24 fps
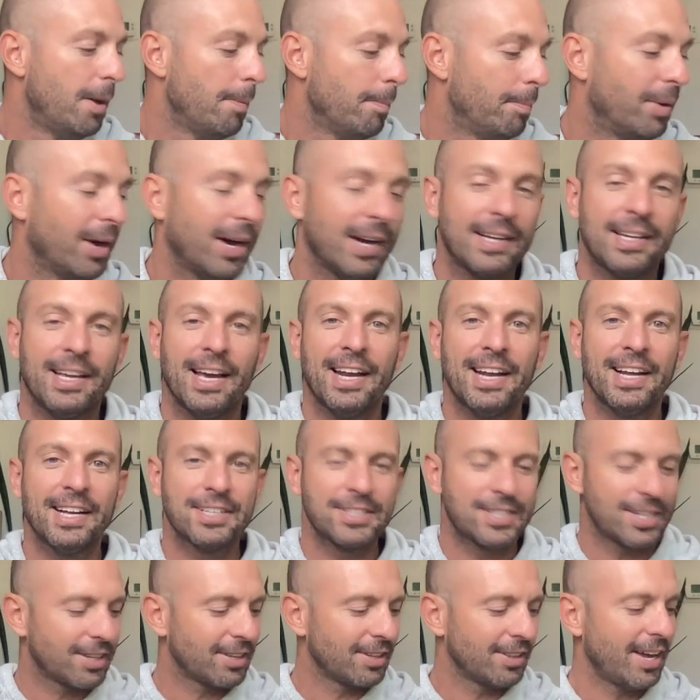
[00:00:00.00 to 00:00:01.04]
But getting
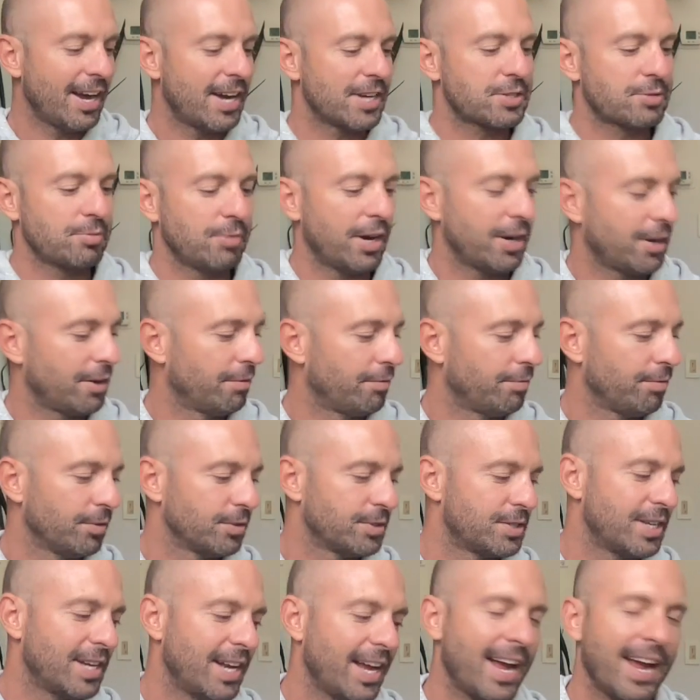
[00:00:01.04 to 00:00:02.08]
into the last record for
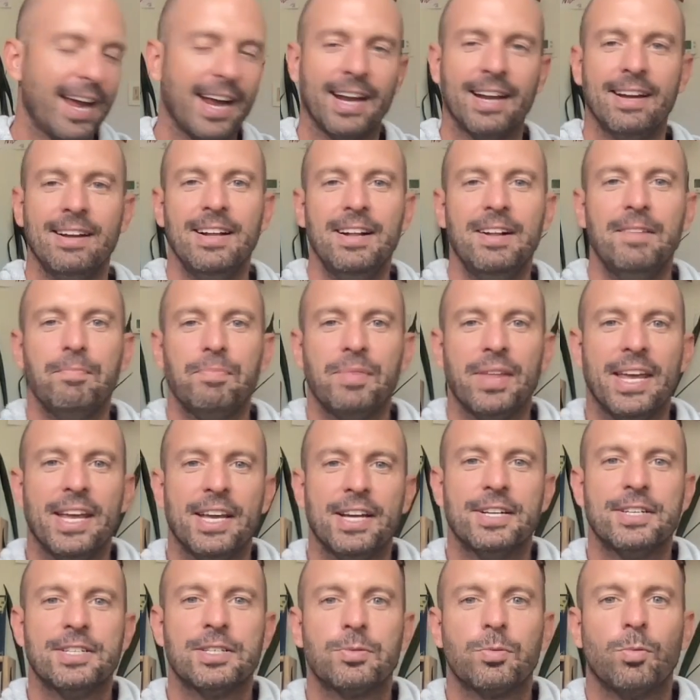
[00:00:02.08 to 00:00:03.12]
today
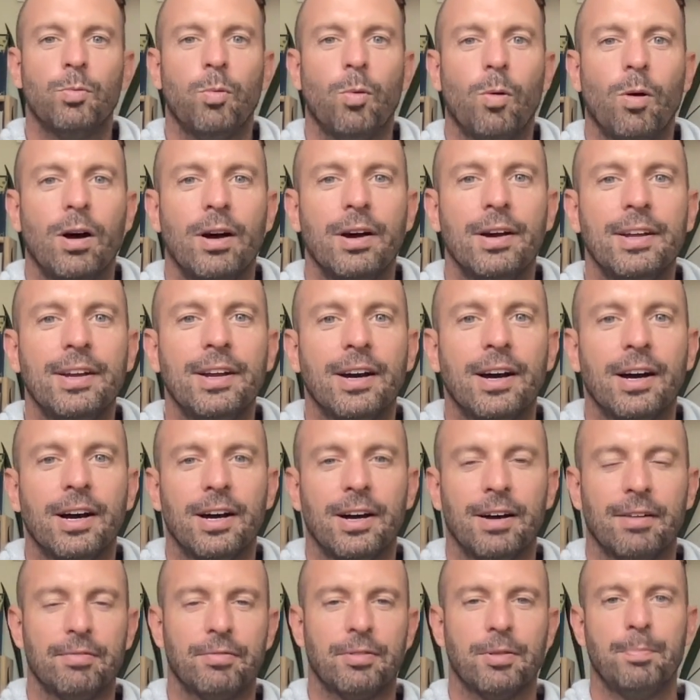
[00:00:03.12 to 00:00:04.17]
is one
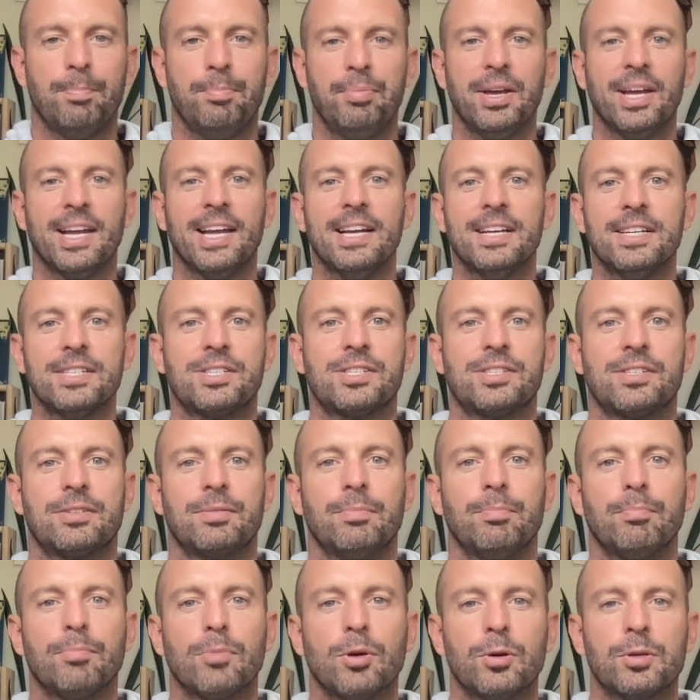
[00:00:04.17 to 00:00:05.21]
of the biggest,
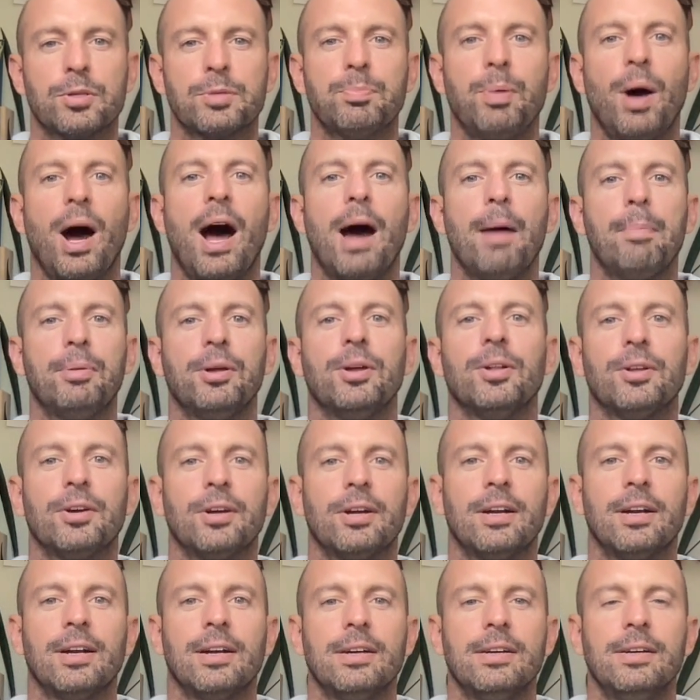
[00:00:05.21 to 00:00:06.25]
most
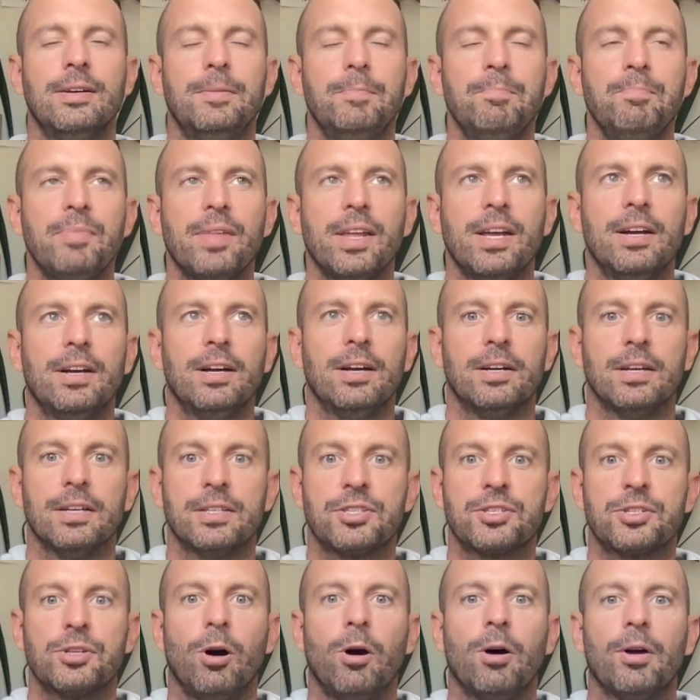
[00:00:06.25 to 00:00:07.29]
popular,
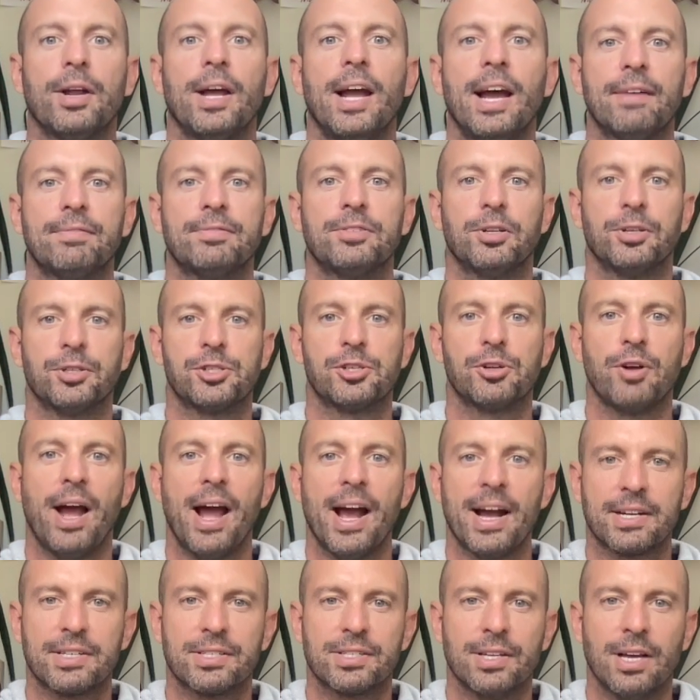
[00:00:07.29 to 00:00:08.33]
sought after
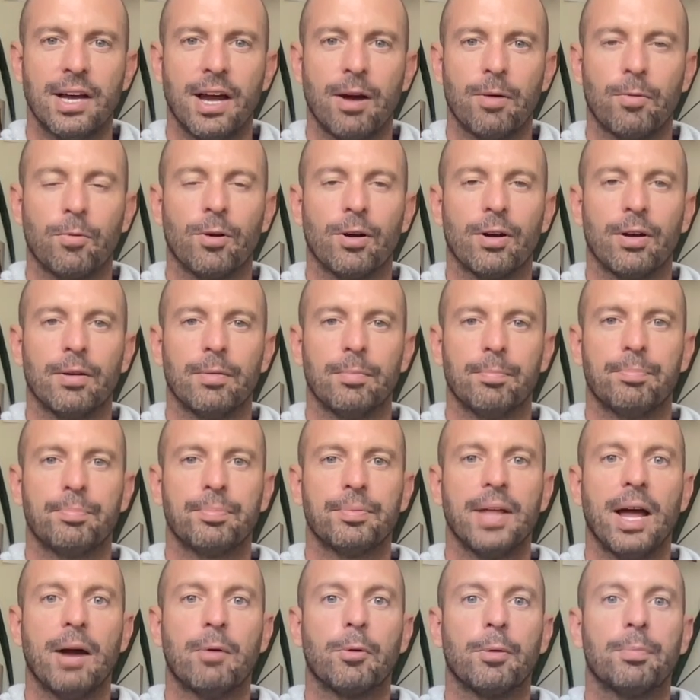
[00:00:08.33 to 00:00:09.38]
tracks that were
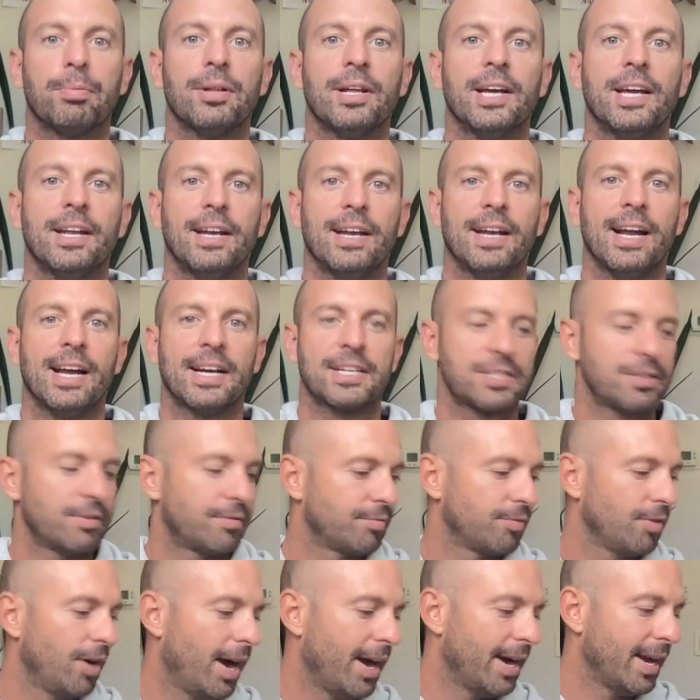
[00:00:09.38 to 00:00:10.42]
played at Exit
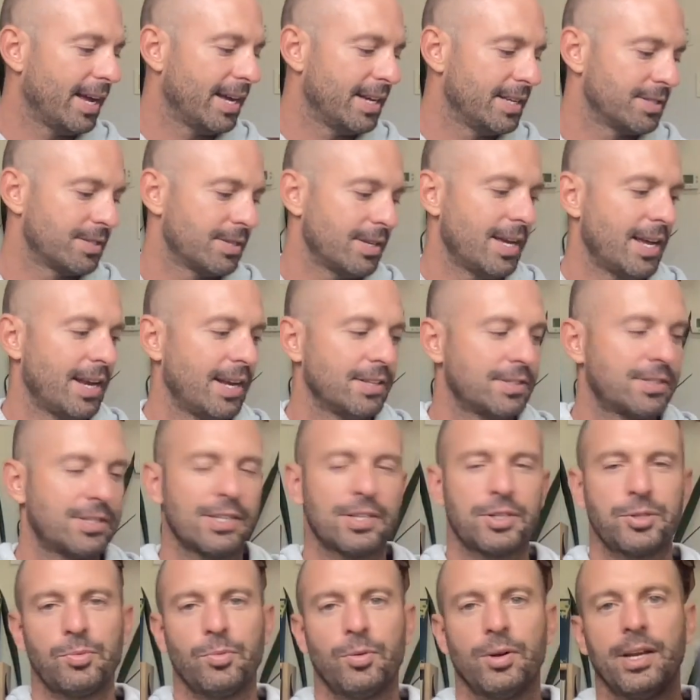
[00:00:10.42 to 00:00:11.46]
Fridays, and it's
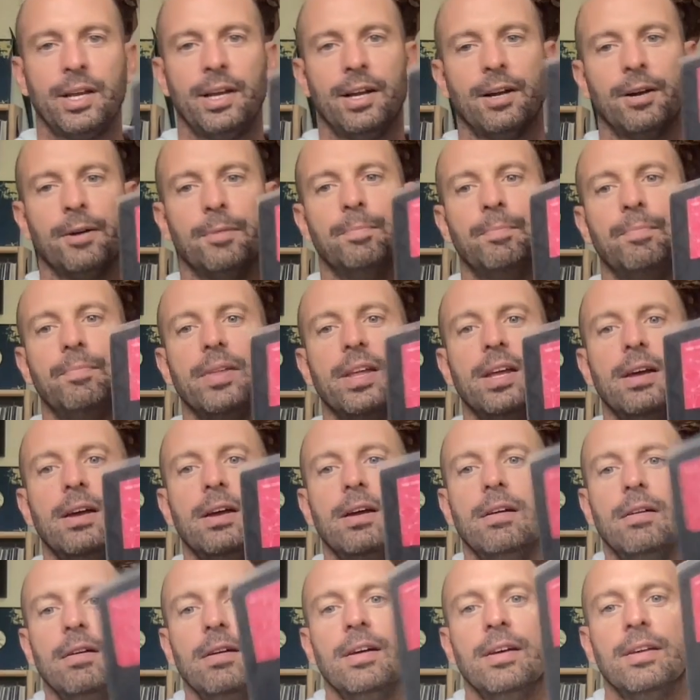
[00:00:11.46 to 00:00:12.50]
this one here.
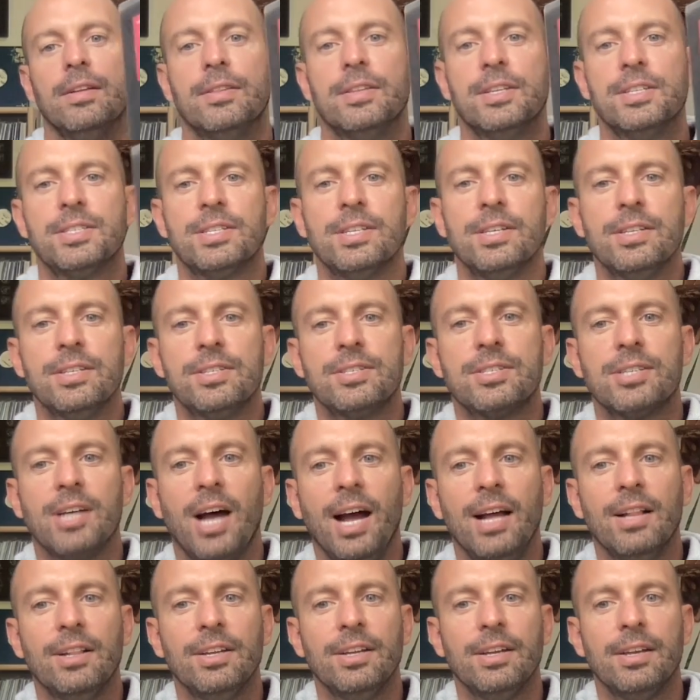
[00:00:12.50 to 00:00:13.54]
This is
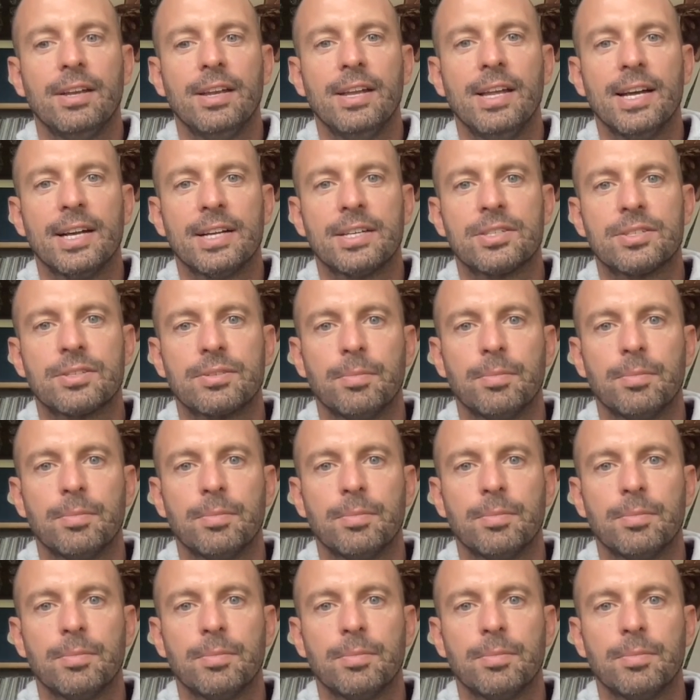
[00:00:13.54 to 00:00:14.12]
Silent Nick's